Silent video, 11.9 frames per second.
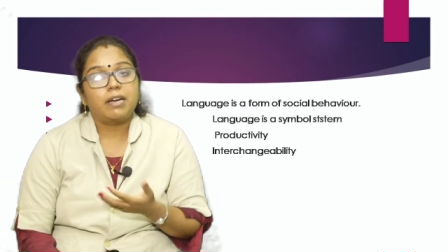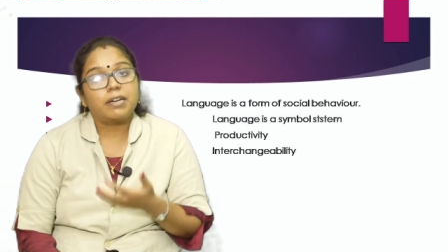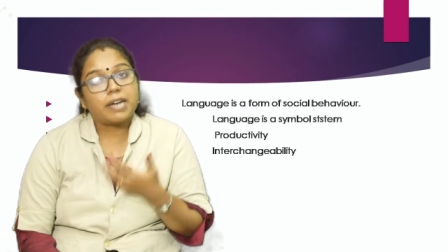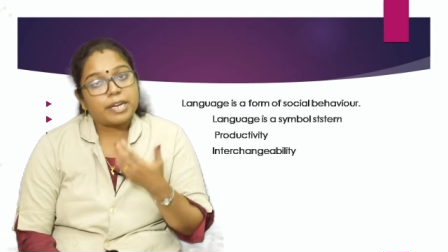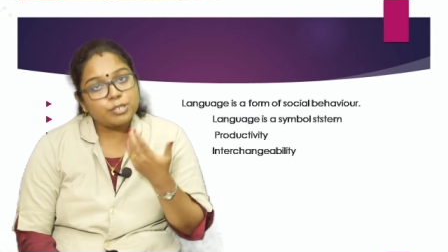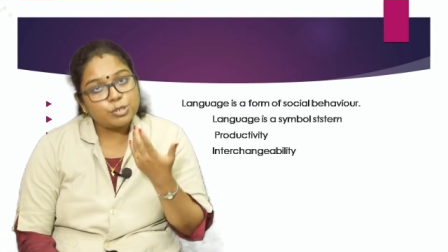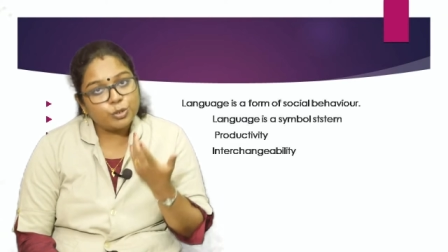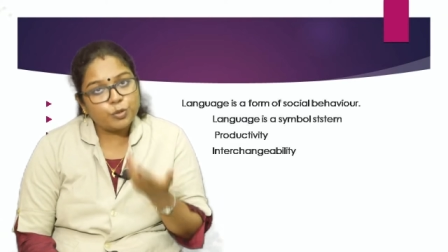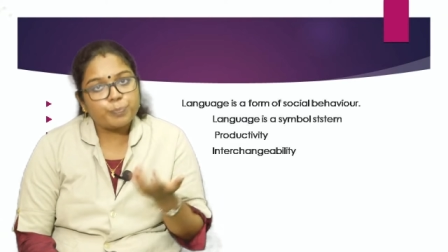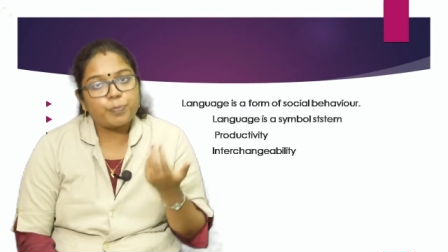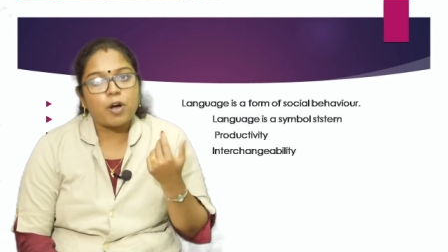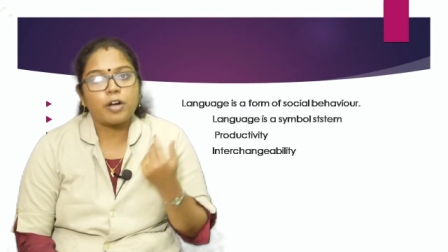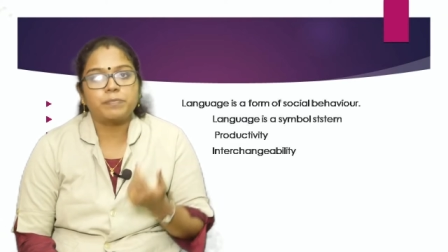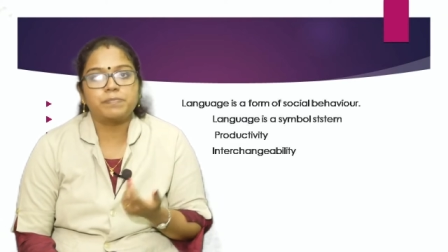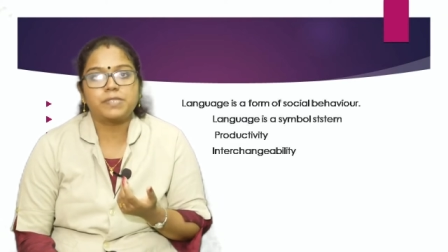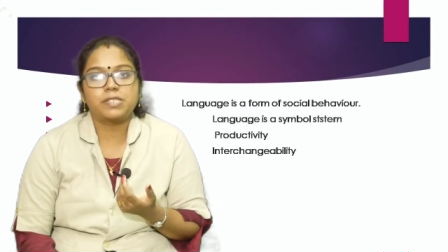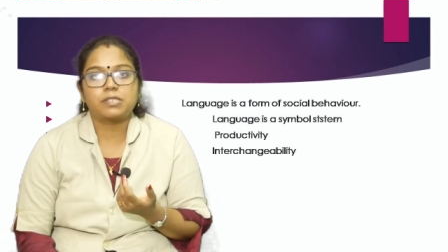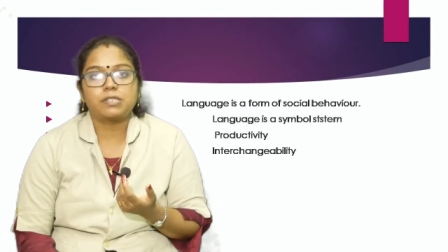write new
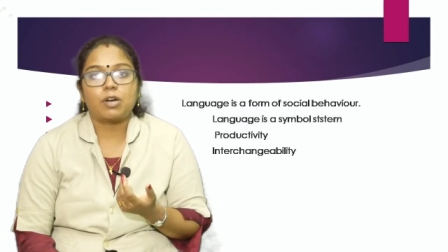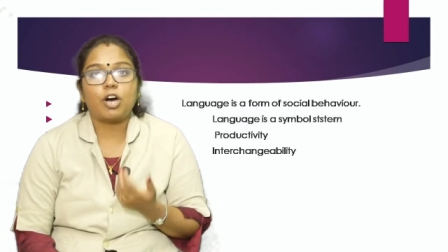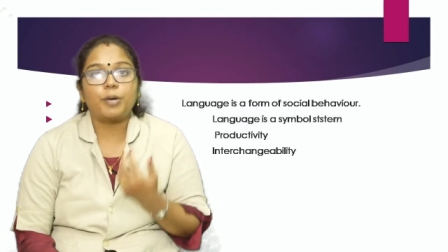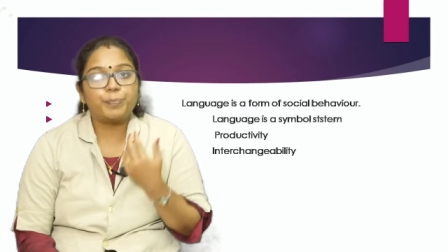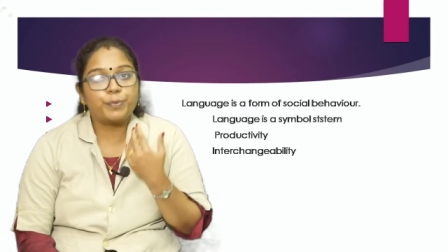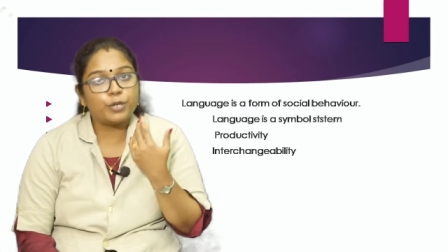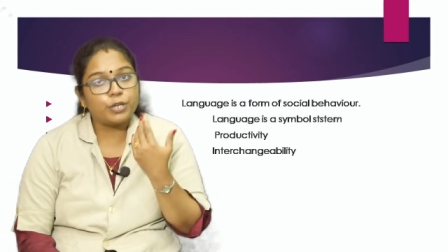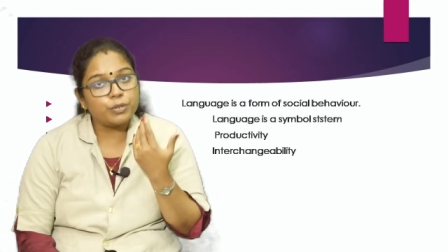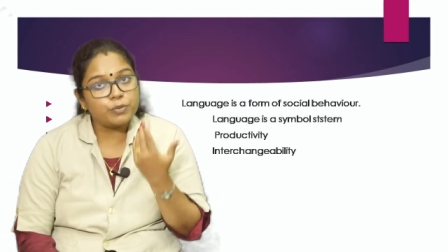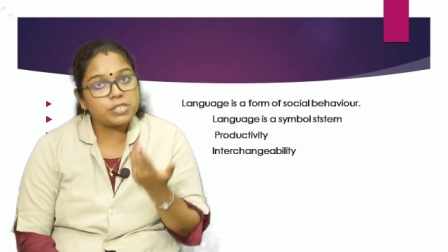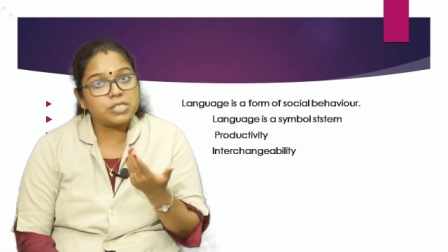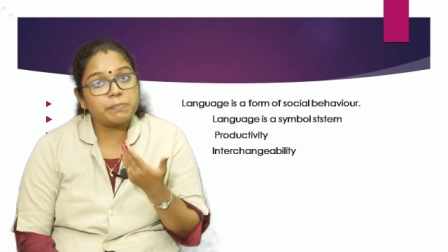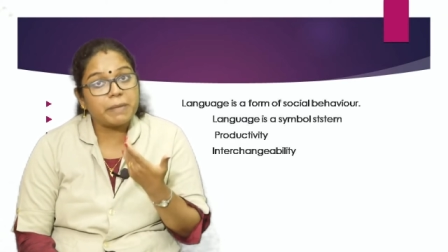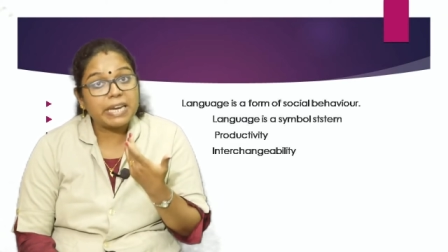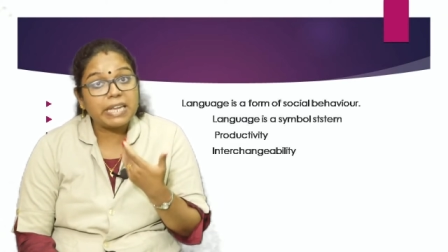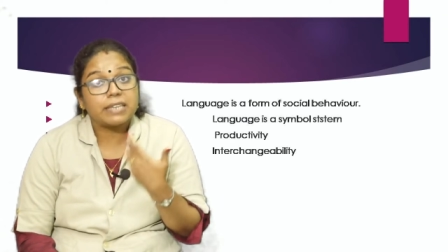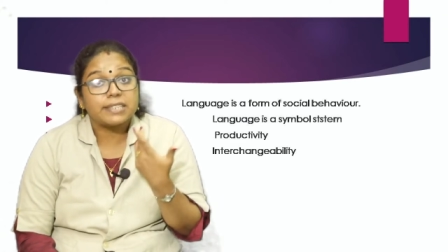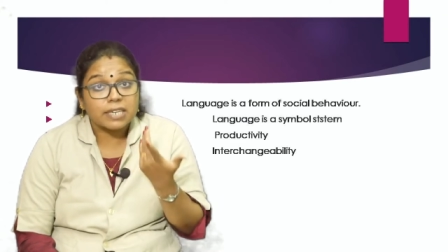poems, or produce
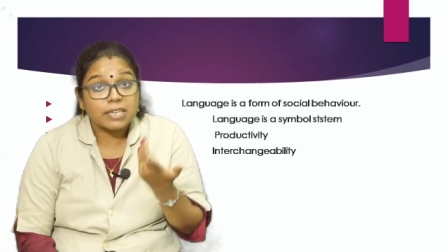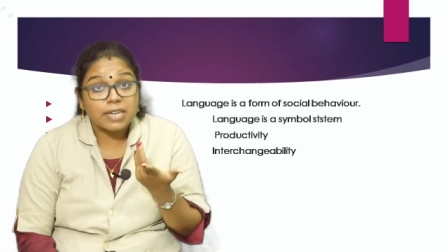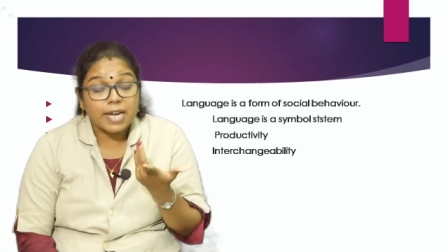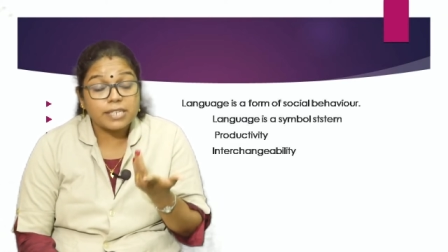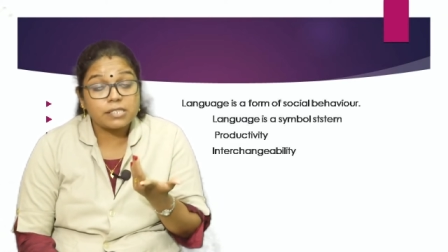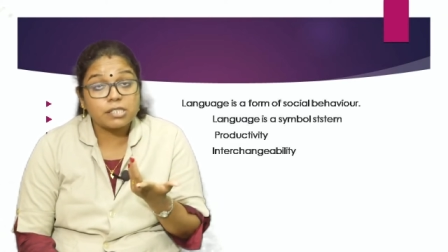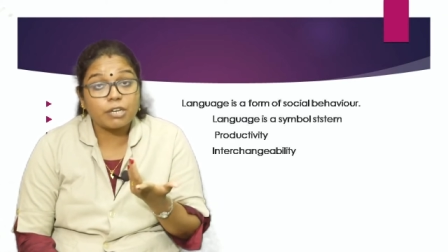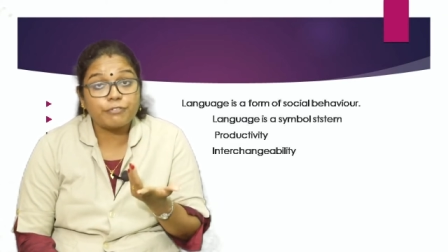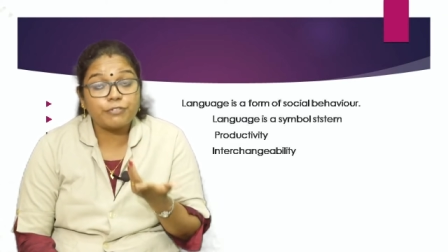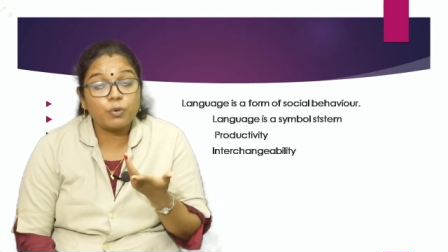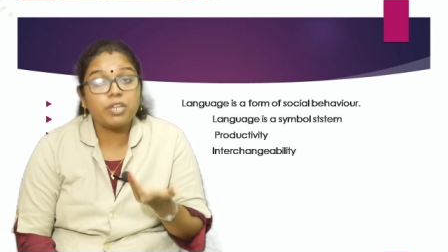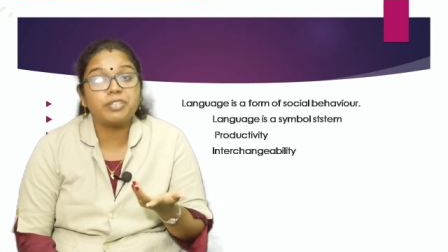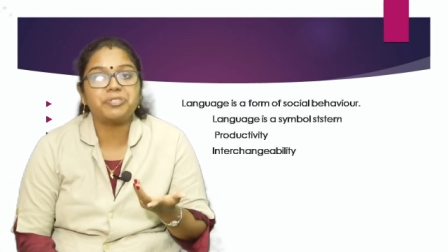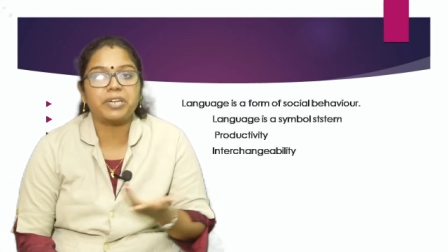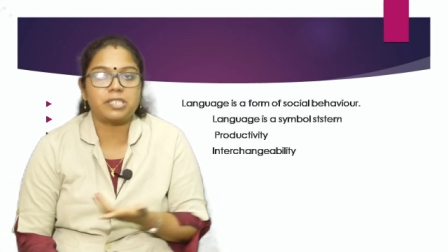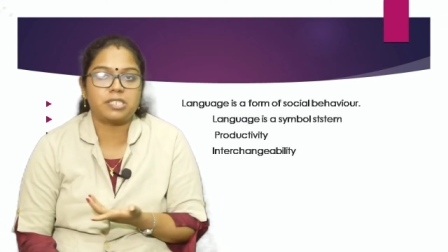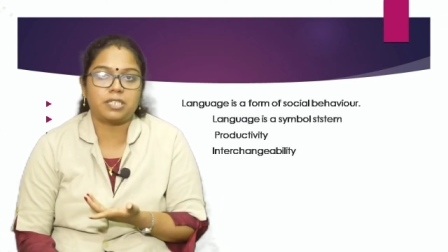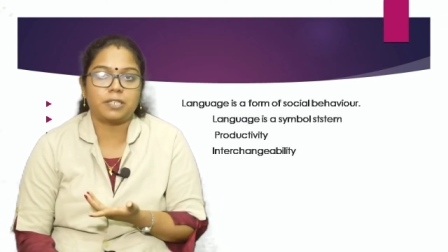many other kinds of new
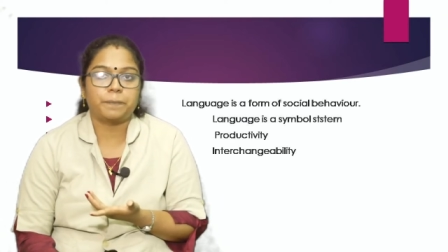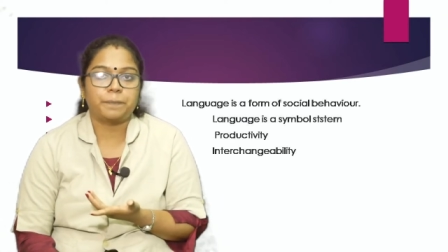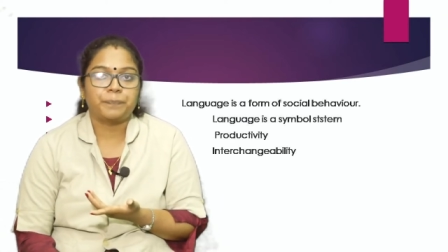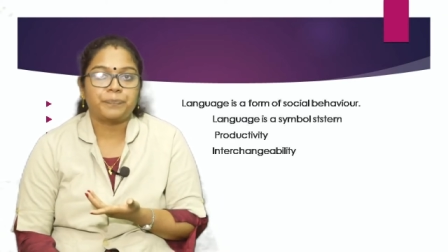literature.